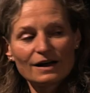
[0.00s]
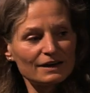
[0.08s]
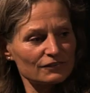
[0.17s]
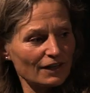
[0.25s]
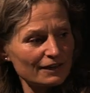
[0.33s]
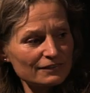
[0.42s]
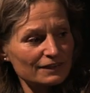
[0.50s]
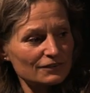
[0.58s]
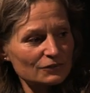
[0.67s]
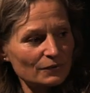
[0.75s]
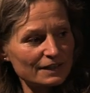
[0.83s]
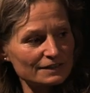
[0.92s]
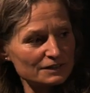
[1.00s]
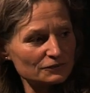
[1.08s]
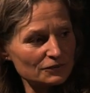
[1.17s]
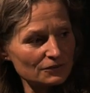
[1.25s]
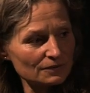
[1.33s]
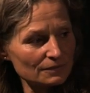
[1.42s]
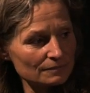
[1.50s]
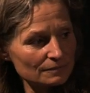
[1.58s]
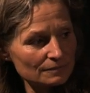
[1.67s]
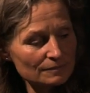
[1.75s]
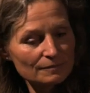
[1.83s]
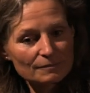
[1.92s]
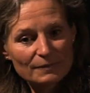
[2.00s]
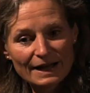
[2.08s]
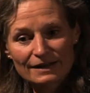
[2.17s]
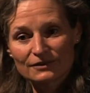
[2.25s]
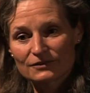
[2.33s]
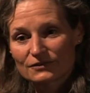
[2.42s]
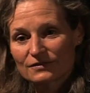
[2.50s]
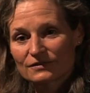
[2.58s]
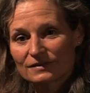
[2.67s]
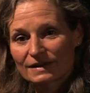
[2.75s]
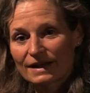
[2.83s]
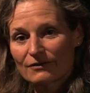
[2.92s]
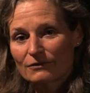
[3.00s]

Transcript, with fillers: And it's, I think it's quite a difficult balance to get